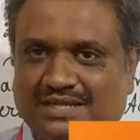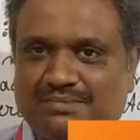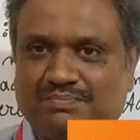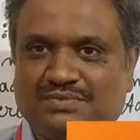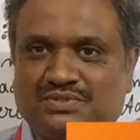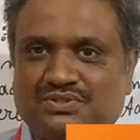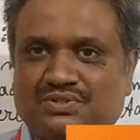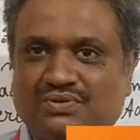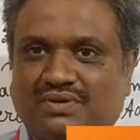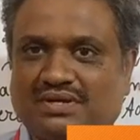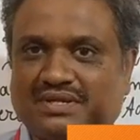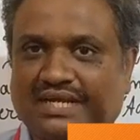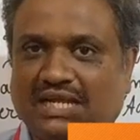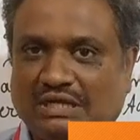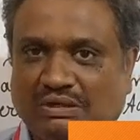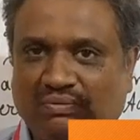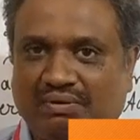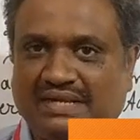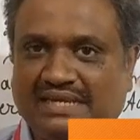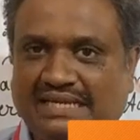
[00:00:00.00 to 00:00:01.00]
That means you are
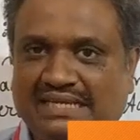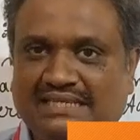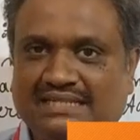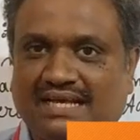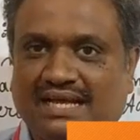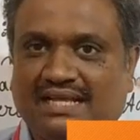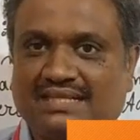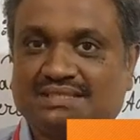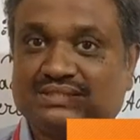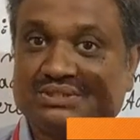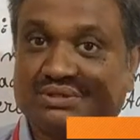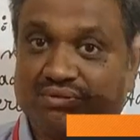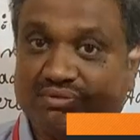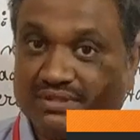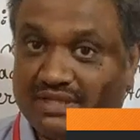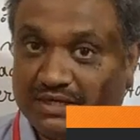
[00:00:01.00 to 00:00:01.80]
calculating the answer,